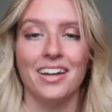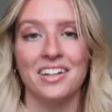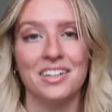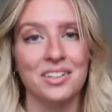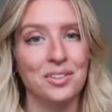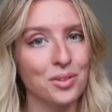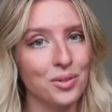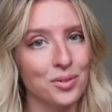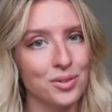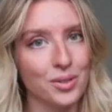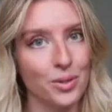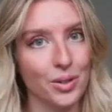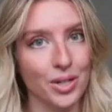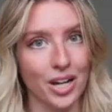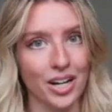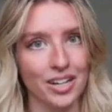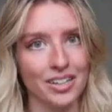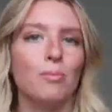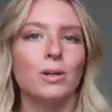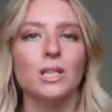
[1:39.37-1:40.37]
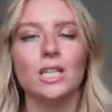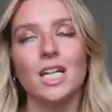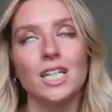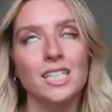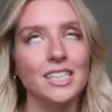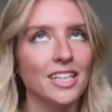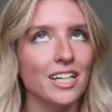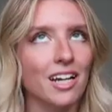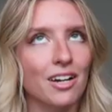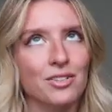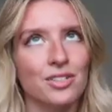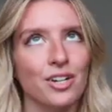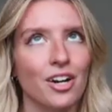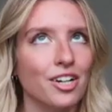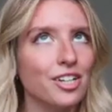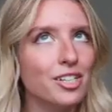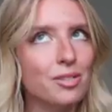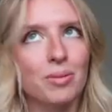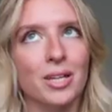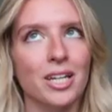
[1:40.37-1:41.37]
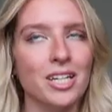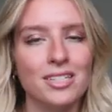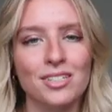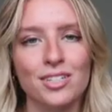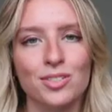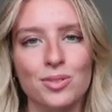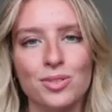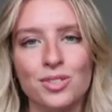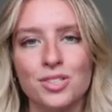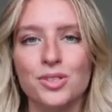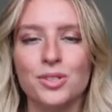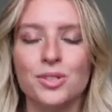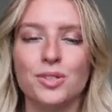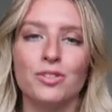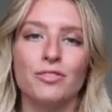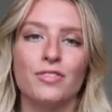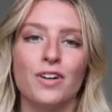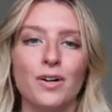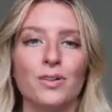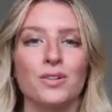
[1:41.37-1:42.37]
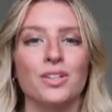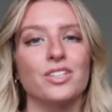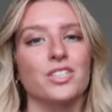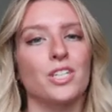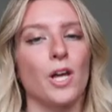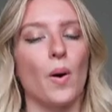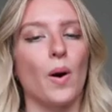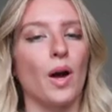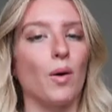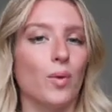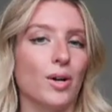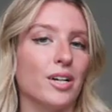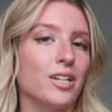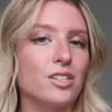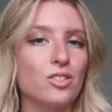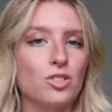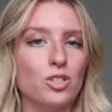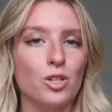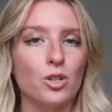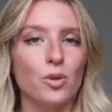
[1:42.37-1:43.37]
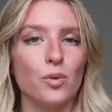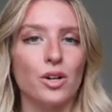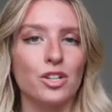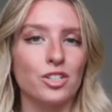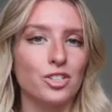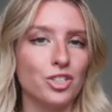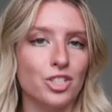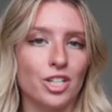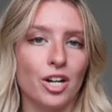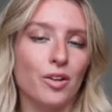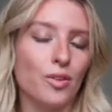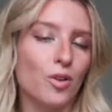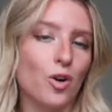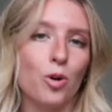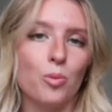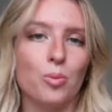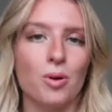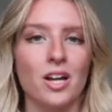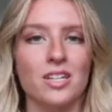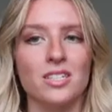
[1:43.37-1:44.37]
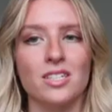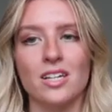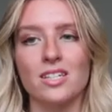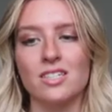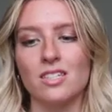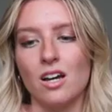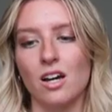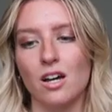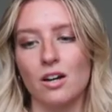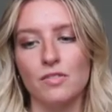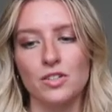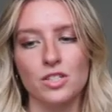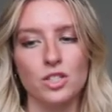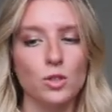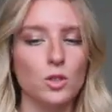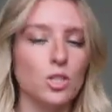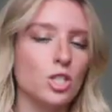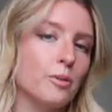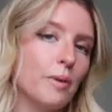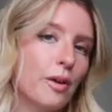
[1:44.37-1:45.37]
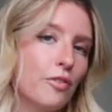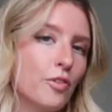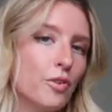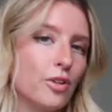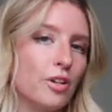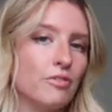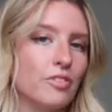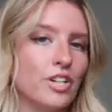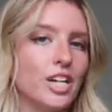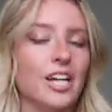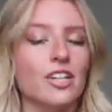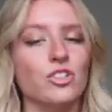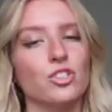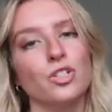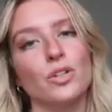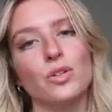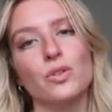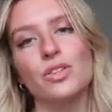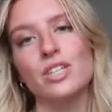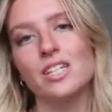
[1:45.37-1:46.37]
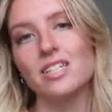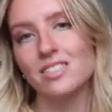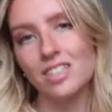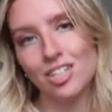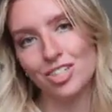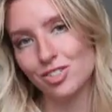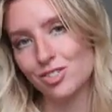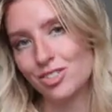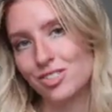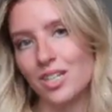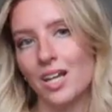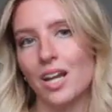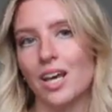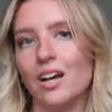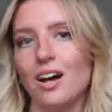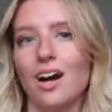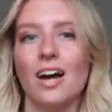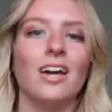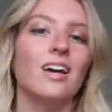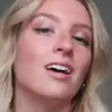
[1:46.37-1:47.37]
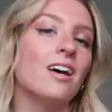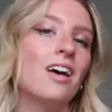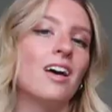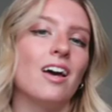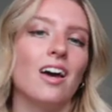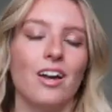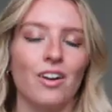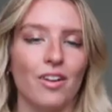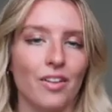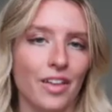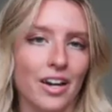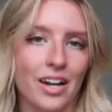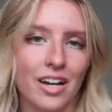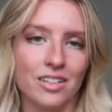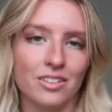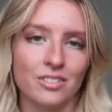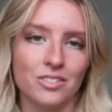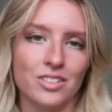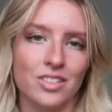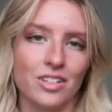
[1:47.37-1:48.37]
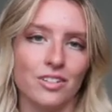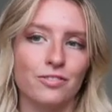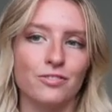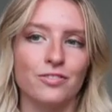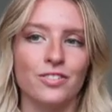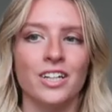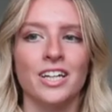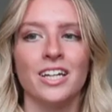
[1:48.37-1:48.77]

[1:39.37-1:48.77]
I don't know what's going on. But luckily I was already planning to switch to a new phone, so I wanted to share the whole process of switching my phone over and show you the accessories that I got and all that kind of stuff.